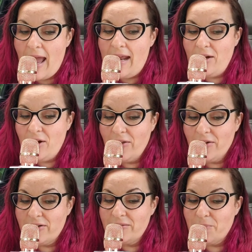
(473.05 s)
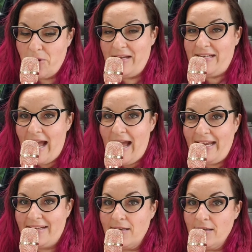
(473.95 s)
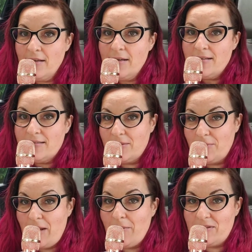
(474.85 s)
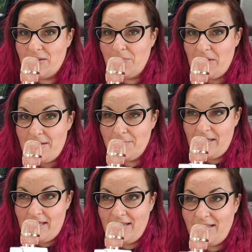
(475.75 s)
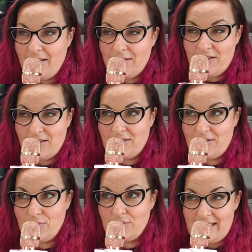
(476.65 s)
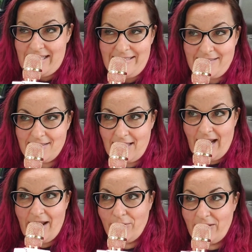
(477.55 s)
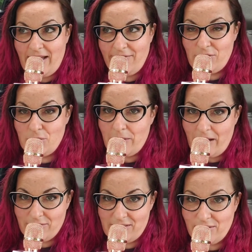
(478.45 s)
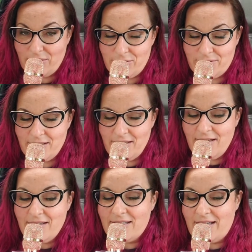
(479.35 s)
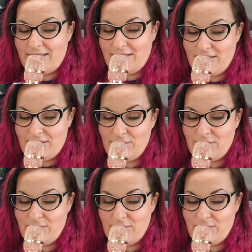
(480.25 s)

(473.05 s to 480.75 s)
and another zero point nine to be able to beat me to the two teens. And I only have two pounds to lose to get to the